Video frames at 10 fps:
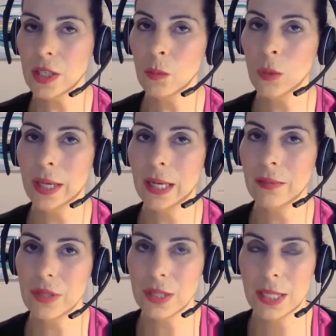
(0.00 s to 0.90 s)
what I've
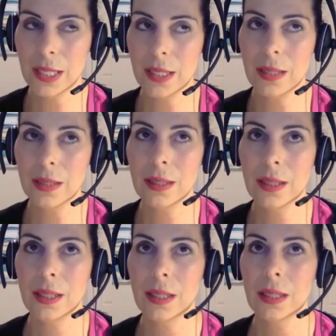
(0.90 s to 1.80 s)
seen,
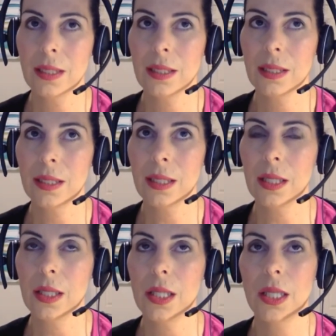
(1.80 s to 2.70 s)

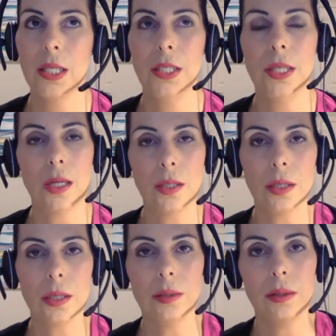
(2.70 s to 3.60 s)
the
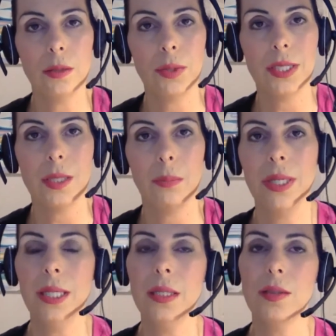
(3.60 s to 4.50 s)
younger the
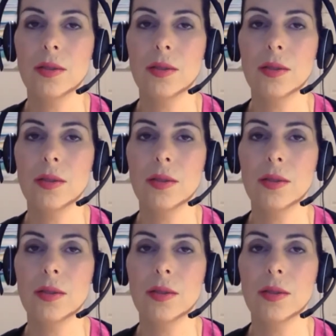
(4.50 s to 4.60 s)
recipient,